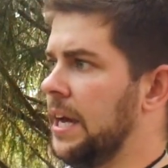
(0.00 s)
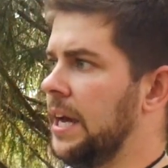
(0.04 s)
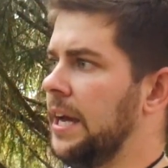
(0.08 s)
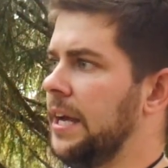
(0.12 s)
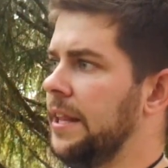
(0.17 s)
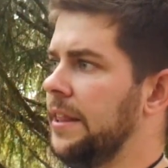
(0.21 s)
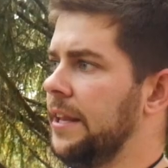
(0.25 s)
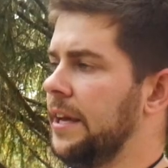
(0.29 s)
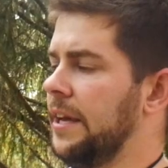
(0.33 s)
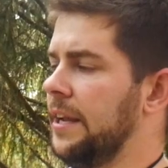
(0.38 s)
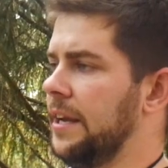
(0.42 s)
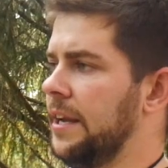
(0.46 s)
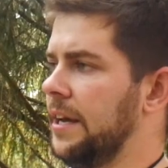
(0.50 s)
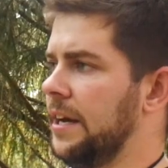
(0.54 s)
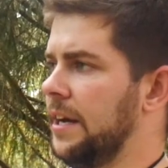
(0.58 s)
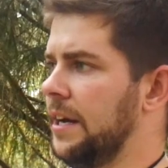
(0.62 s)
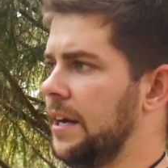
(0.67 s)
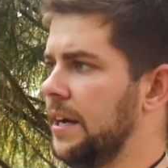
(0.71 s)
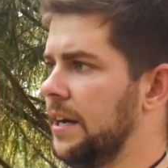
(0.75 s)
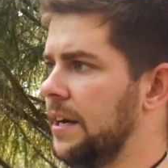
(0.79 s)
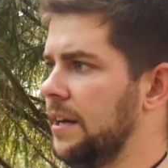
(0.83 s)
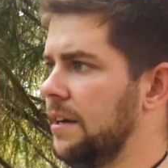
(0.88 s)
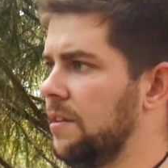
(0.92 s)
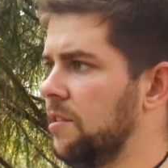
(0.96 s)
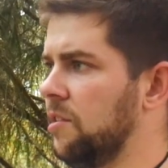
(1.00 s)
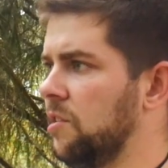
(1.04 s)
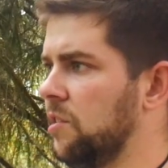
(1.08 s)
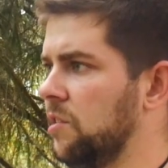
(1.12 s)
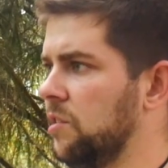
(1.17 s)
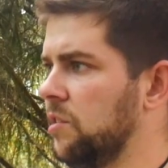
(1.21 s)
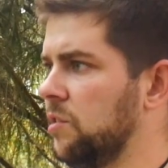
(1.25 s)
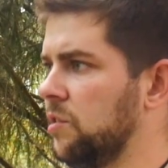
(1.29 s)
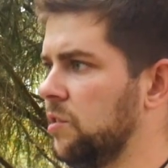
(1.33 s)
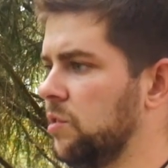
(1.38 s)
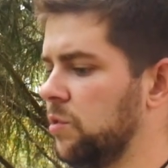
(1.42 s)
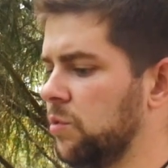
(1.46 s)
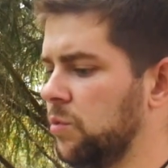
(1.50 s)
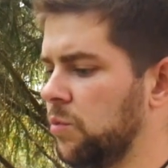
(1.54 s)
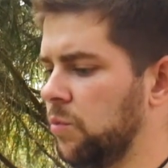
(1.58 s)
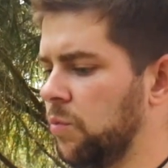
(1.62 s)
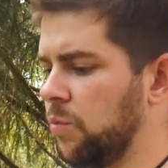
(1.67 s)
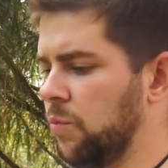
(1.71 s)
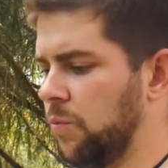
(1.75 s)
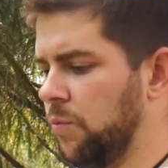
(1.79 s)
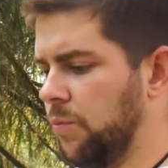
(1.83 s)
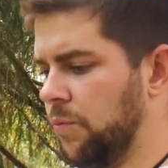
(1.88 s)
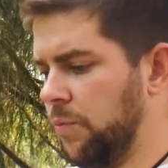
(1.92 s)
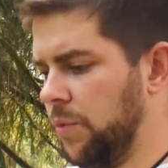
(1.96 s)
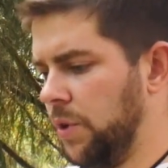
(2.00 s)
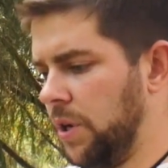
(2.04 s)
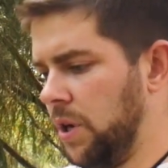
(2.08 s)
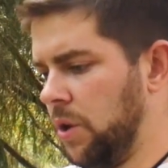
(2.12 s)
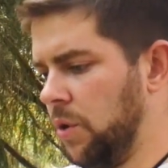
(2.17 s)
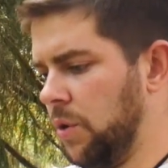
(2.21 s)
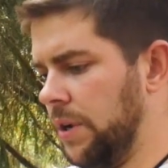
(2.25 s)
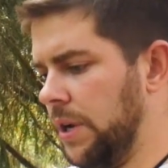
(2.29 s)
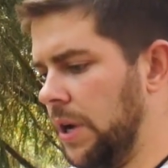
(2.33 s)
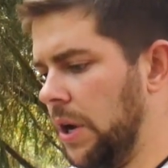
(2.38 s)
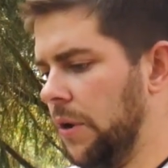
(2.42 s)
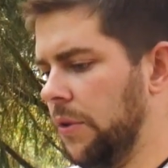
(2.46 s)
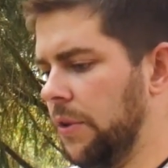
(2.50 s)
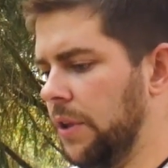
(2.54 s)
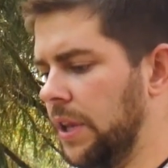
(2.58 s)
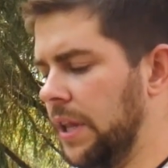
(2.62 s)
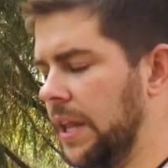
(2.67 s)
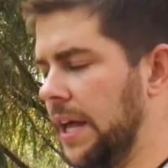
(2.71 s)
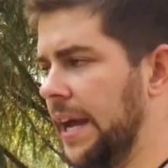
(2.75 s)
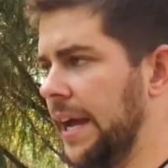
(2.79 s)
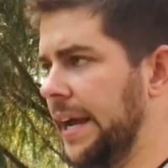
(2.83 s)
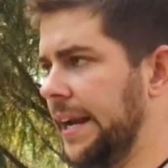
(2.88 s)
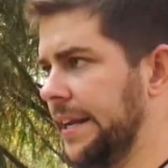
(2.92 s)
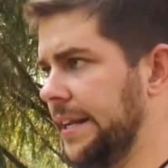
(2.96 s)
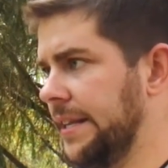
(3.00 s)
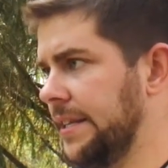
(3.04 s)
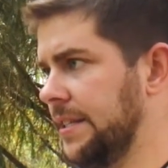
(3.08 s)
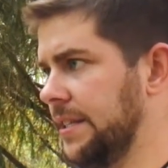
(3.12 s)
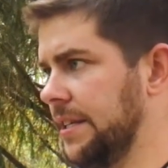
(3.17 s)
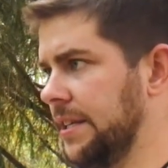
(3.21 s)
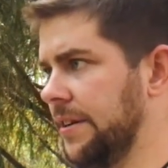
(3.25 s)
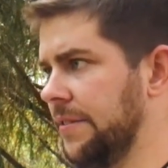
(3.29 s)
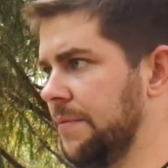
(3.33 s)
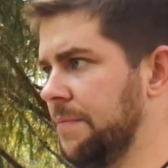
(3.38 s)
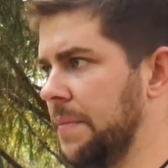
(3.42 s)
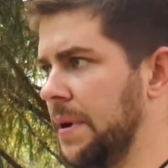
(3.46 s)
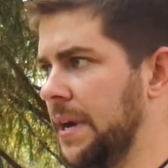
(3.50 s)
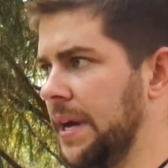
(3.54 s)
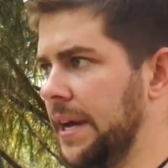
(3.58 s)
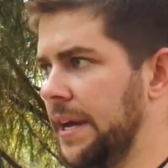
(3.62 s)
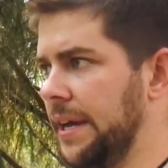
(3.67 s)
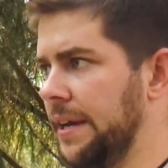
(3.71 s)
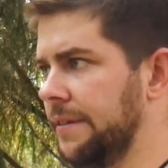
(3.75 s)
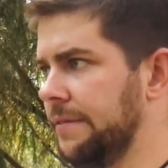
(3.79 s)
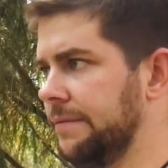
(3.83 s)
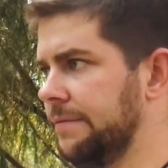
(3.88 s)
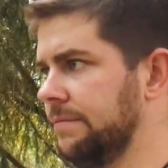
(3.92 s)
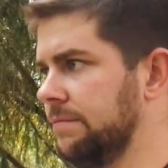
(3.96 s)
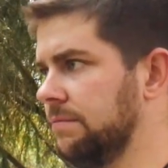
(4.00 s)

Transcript: and then we're gonna go down the line and see if my